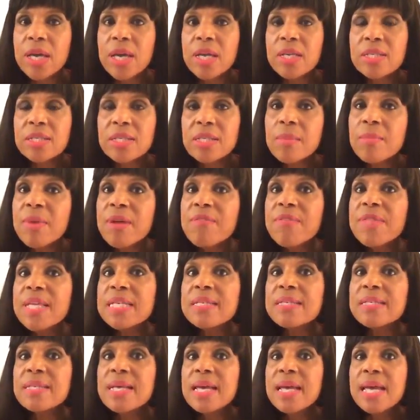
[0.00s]
Some of
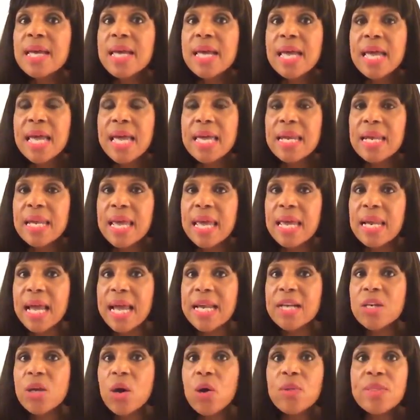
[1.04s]
this, and
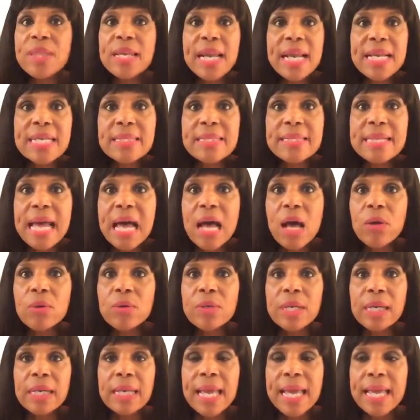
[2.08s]
I know that I
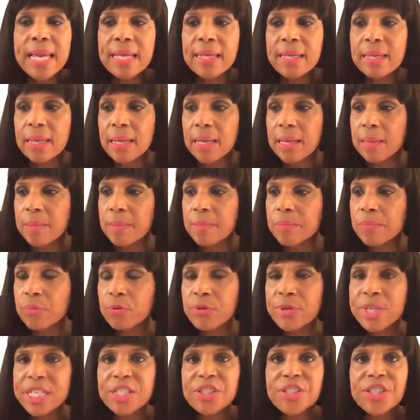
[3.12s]
sound like
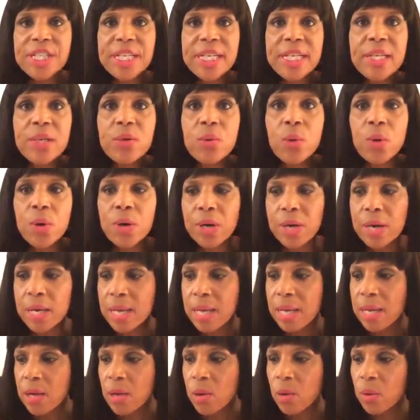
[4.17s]
preachy or
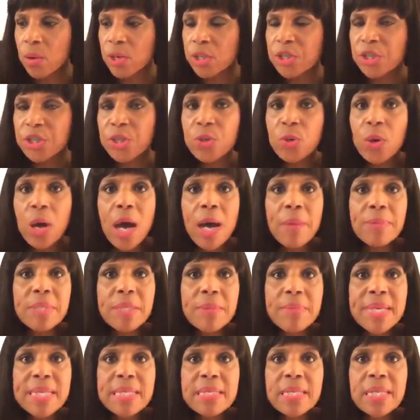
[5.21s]
too
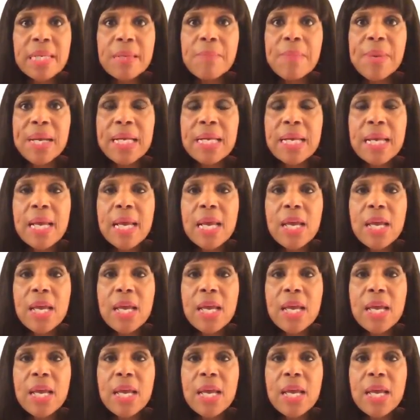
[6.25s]
optimistic, but